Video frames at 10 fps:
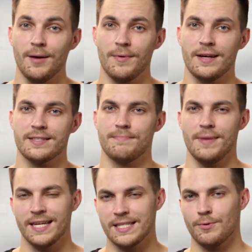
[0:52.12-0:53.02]
arm has a
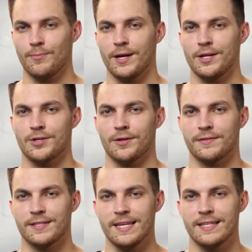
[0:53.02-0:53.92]
maximum range of
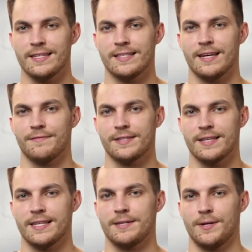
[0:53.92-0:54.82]
67
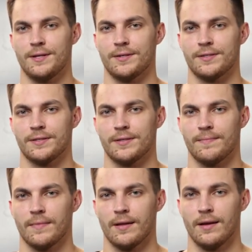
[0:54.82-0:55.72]
cm.
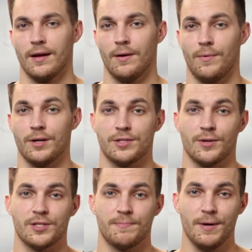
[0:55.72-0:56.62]
What is
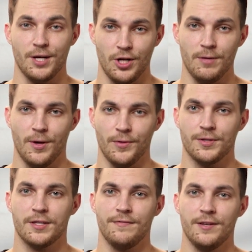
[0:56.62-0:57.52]
so special about the
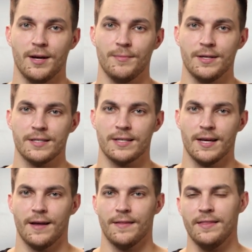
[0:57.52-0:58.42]
TV arm is
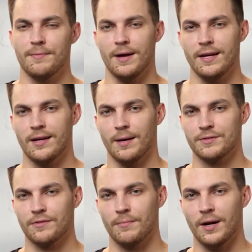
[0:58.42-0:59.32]
that the mic
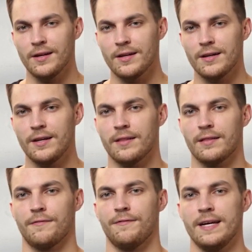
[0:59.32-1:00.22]
comes from underneath
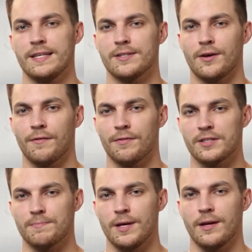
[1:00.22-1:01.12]
the face of the
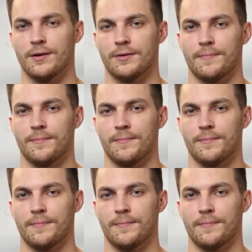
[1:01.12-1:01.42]
speaker.